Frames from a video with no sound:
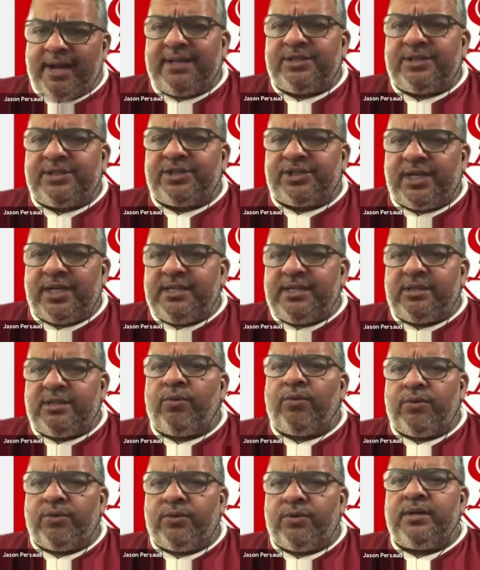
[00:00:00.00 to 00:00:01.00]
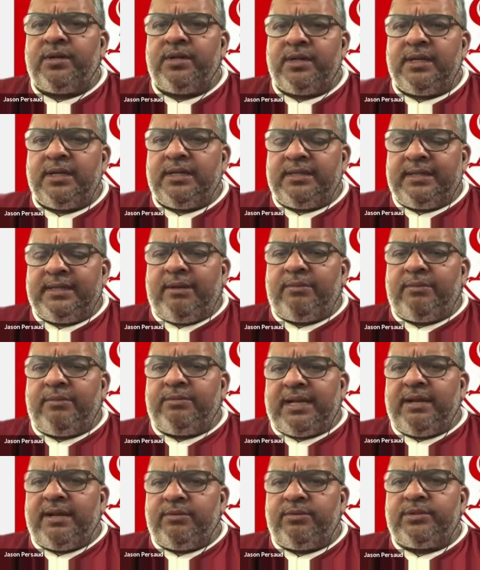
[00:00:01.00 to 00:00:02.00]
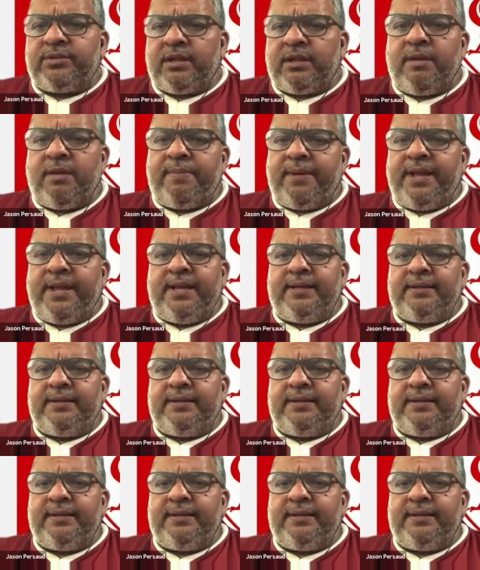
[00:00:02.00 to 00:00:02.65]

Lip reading: actually thought that was how it was going to be.